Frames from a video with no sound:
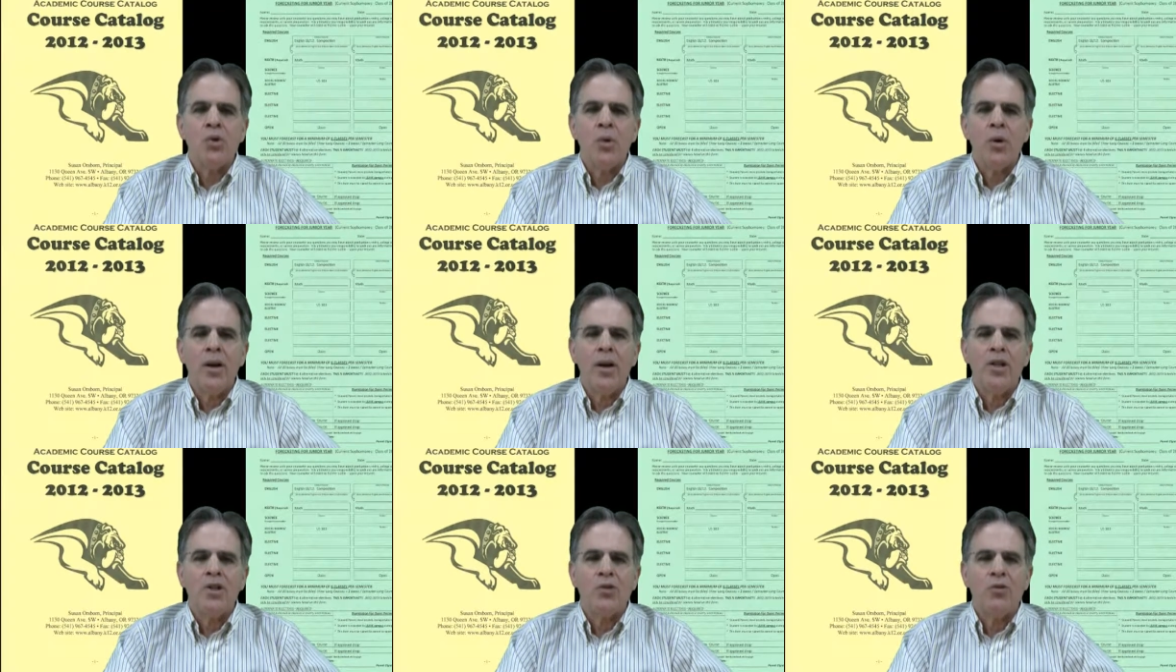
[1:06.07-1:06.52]

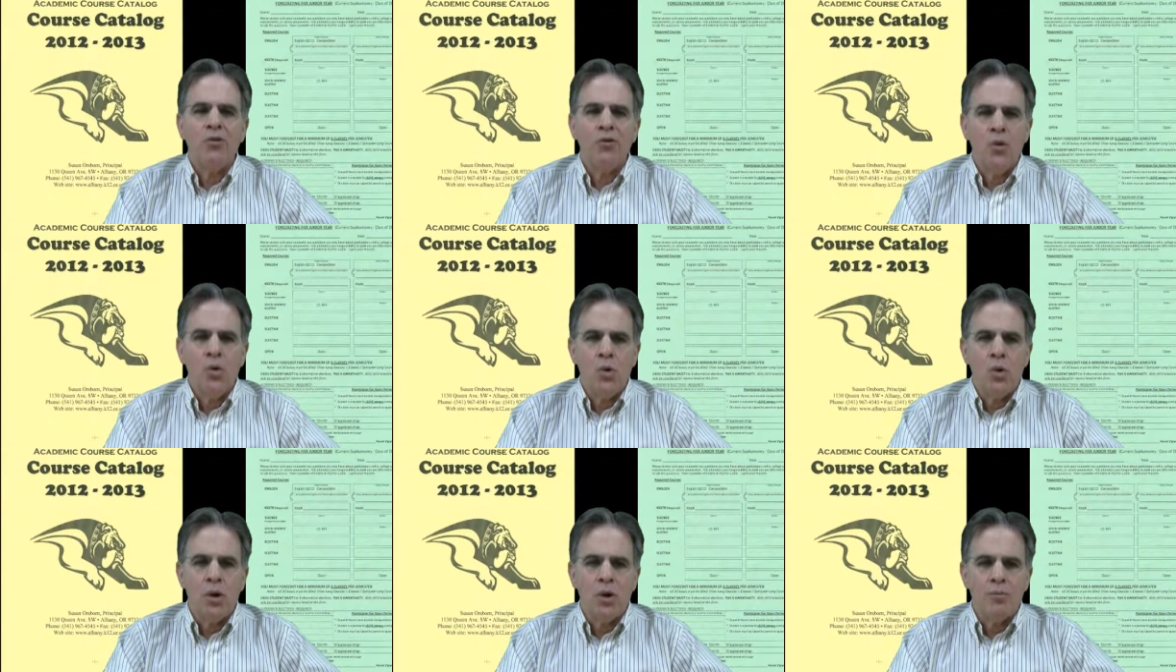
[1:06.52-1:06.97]
grade's
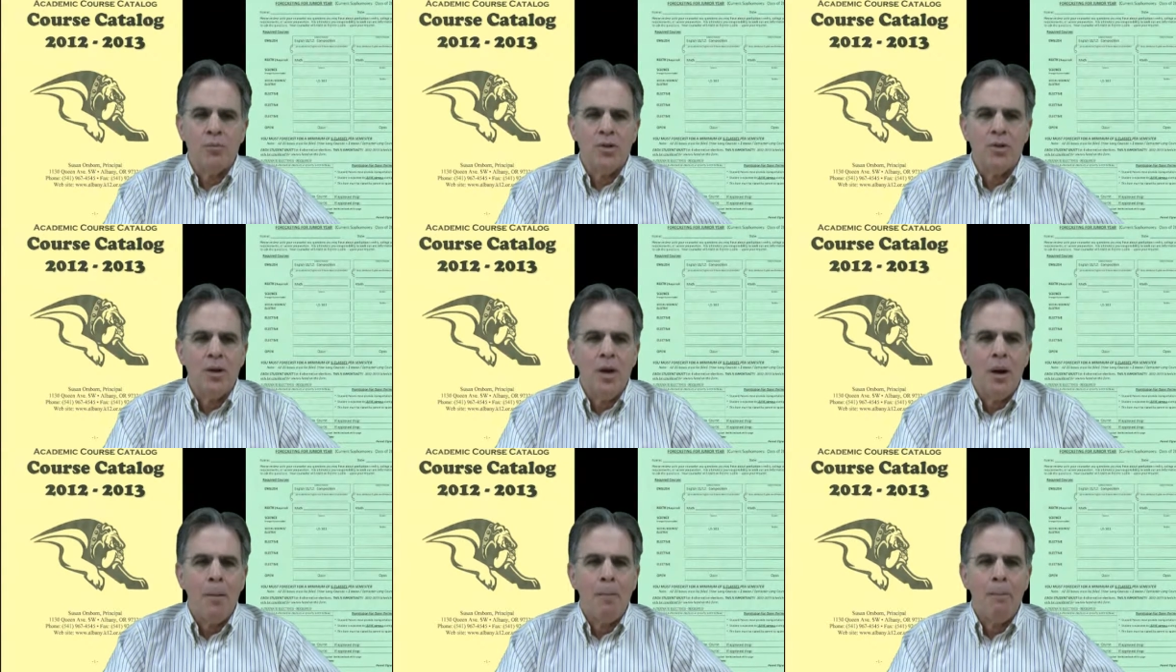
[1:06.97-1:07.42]

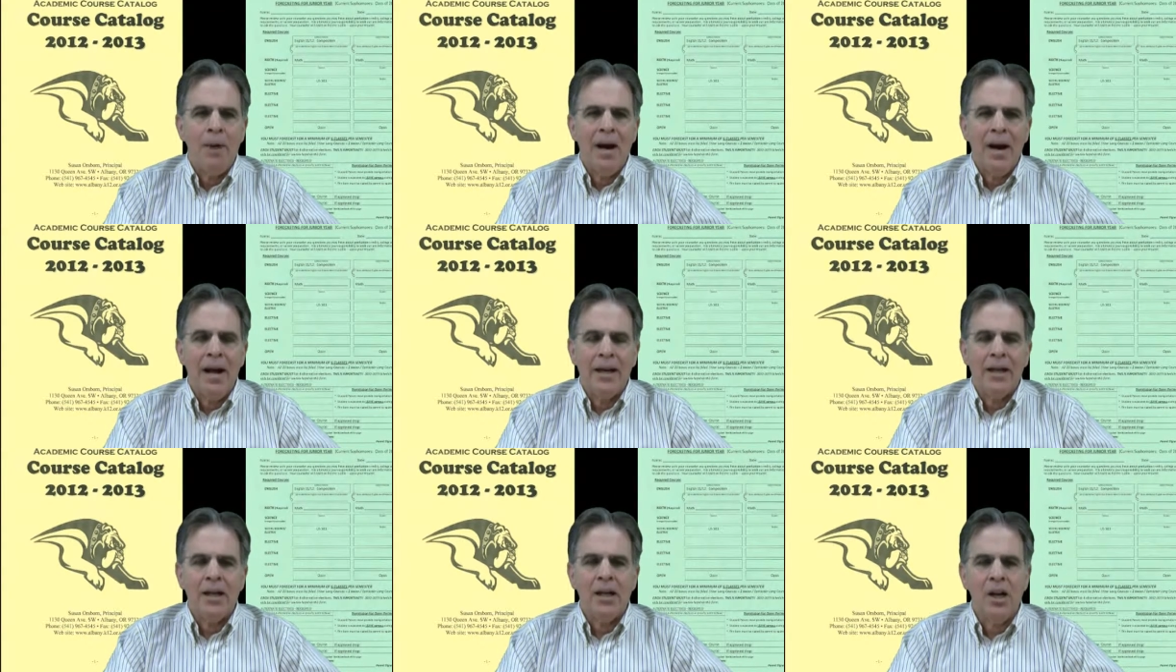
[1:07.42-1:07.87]
forms
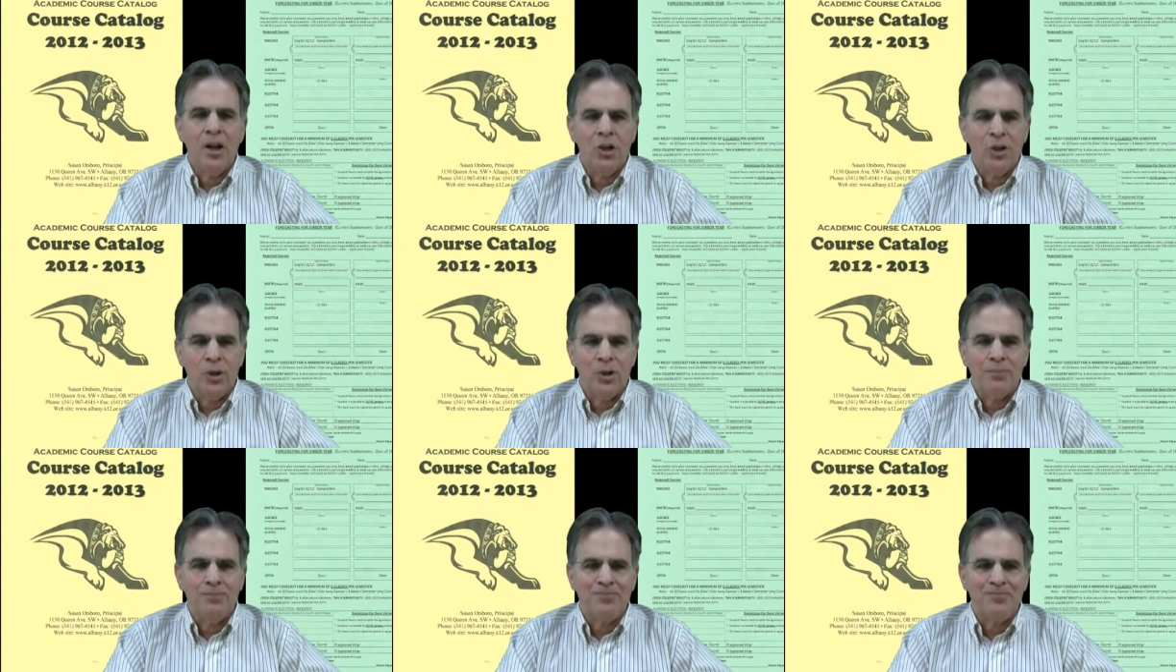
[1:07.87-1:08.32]
by
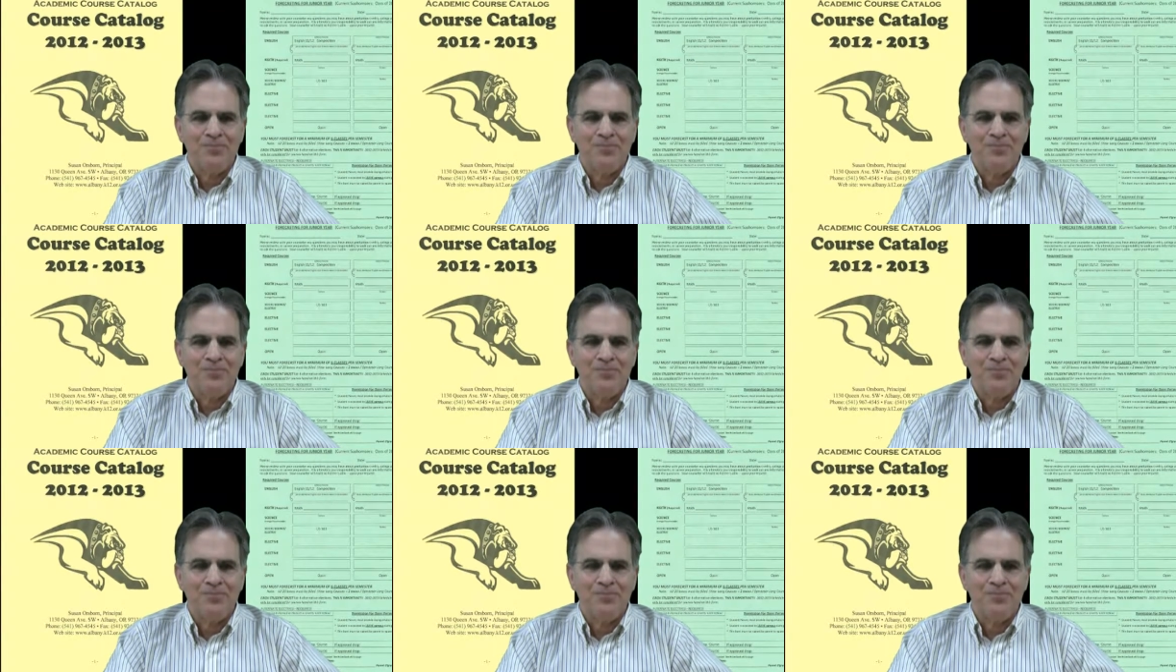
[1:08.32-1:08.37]
color.